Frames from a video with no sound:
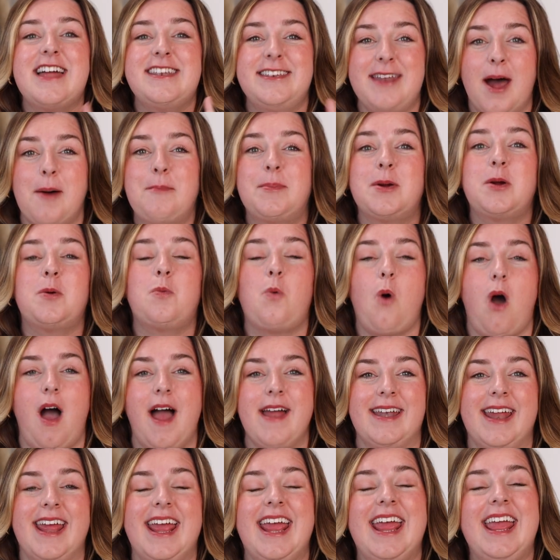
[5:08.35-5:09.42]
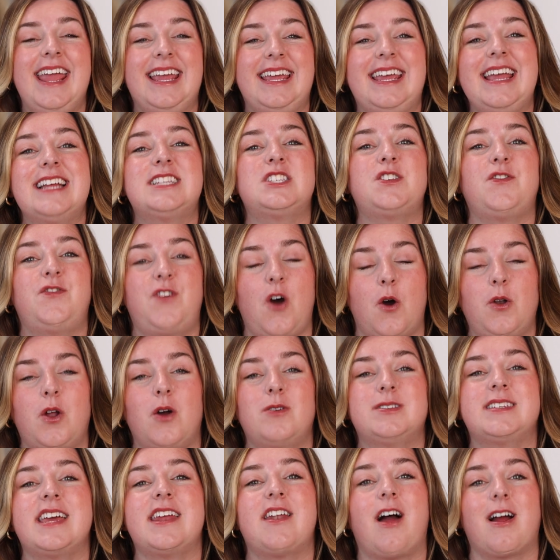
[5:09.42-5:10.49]
Number 1, it gets
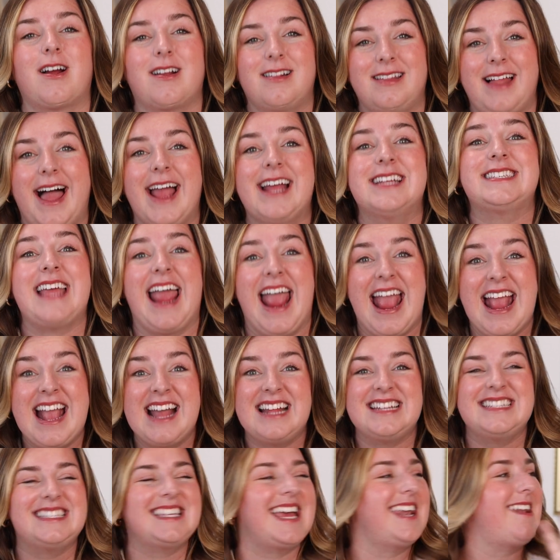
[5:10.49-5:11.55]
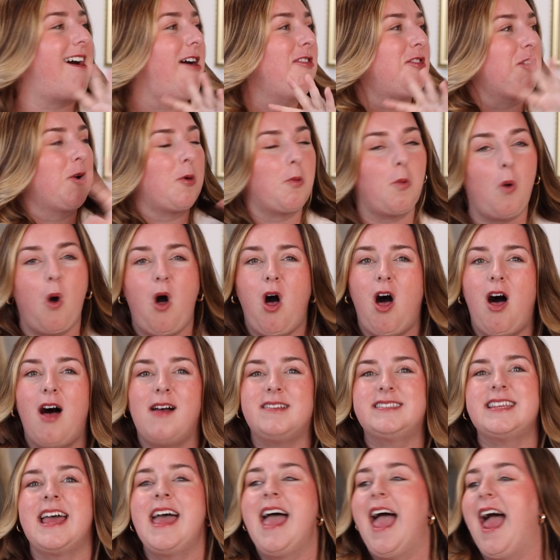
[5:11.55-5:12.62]
photos in our clients' hands and on their
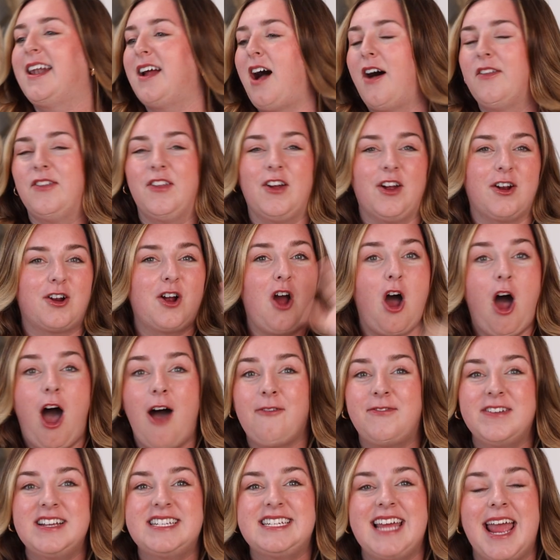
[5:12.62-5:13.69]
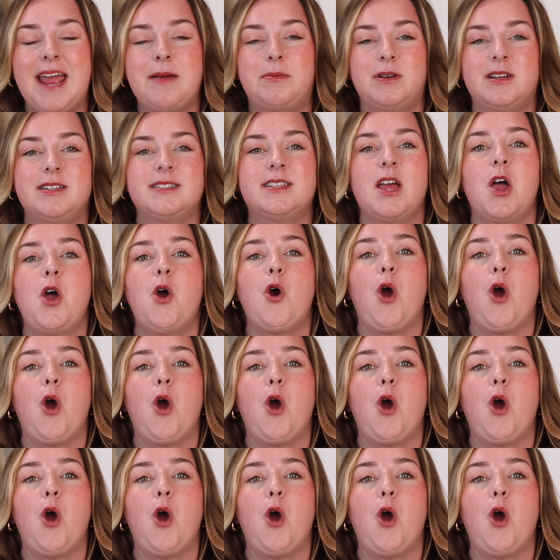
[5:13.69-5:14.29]
walls and on their coffee tables